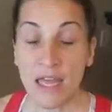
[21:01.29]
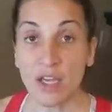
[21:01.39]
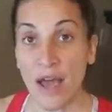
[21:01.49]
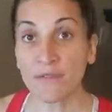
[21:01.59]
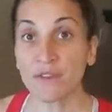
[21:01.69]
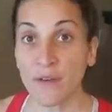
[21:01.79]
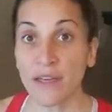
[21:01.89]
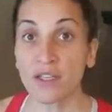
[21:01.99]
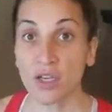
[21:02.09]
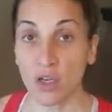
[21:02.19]
You have to
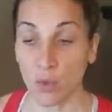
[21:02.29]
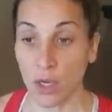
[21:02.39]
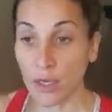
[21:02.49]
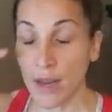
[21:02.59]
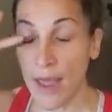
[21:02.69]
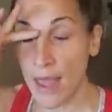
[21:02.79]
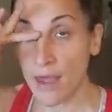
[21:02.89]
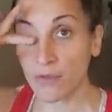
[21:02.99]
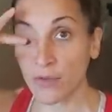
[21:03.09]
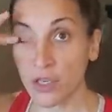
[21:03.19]
find a good one.
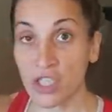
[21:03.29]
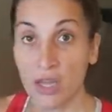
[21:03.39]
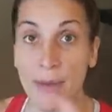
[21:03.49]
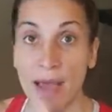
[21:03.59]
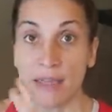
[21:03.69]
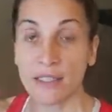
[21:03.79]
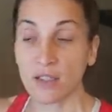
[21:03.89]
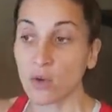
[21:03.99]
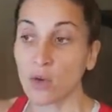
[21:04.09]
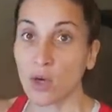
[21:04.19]
Every gym has its
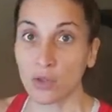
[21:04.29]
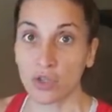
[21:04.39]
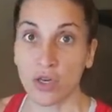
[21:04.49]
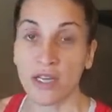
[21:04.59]
own culture,